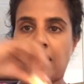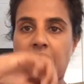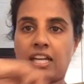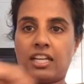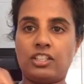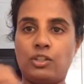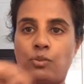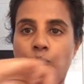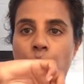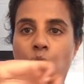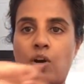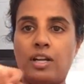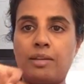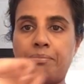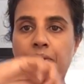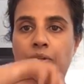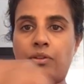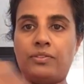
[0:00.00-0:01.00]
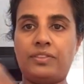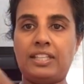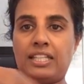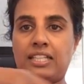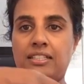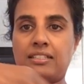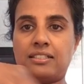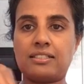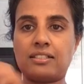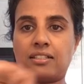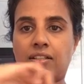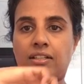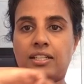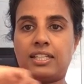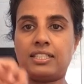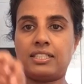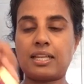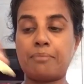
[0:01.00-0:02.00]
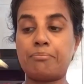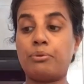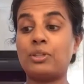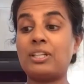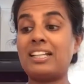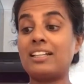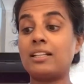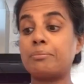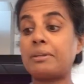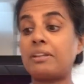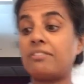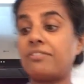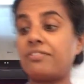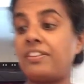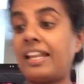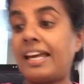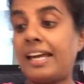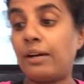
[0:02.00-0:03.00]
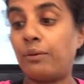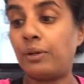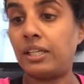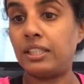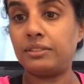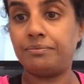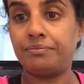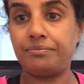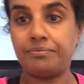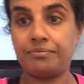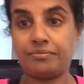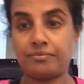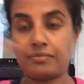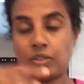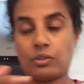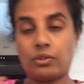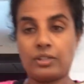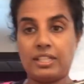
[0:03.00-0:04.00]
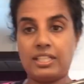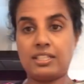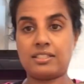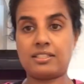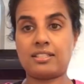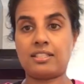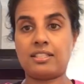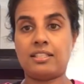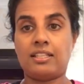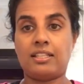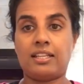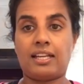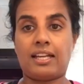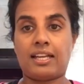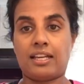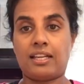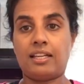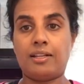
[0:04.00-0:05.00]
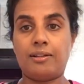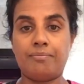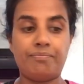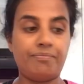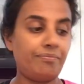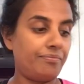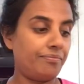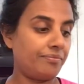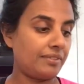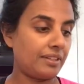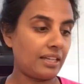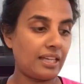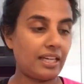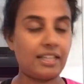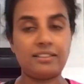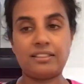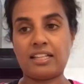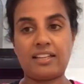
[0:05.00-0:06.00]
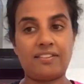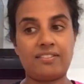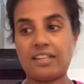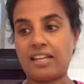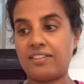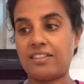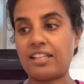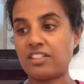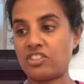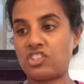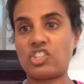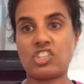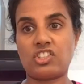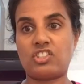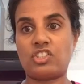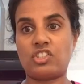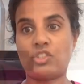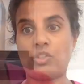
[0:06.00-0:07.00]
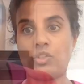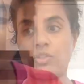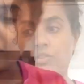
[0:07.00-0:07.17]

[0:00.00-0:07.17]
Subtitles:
and you wipe it on the inside and put a little bit of flour on it, and that's just as good.